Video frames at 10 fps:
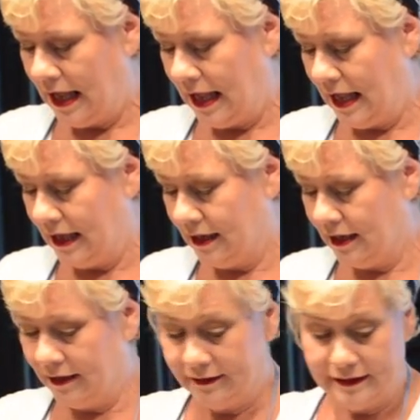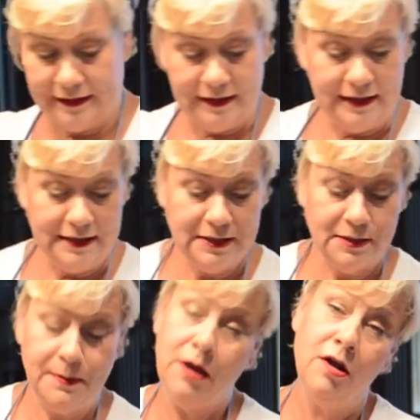And this is
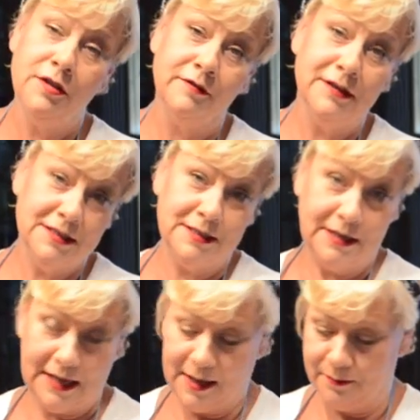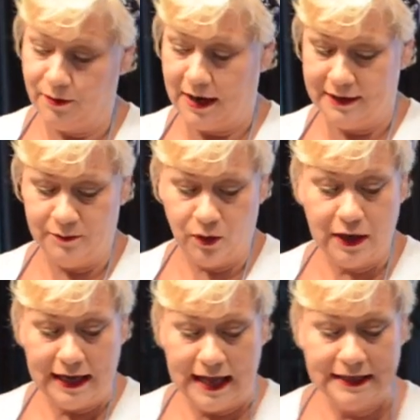about all there is to naan bread. We're
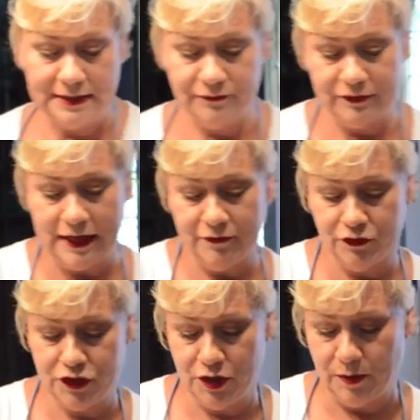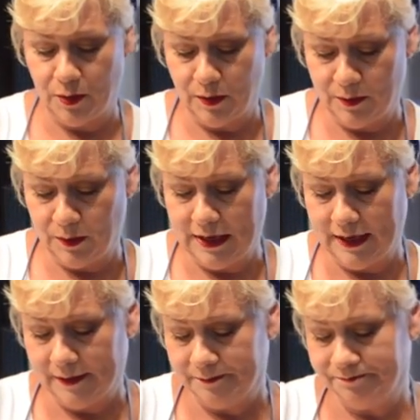going to add some flavor to it when
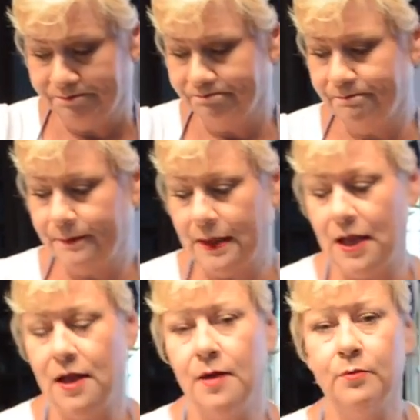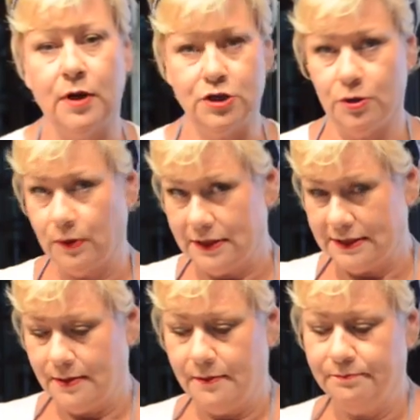we brush it with
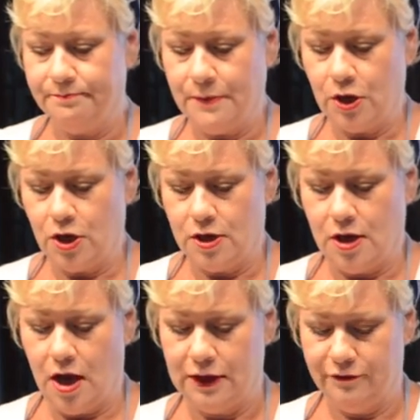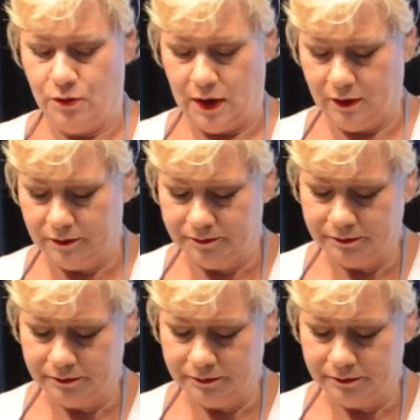some olive oil.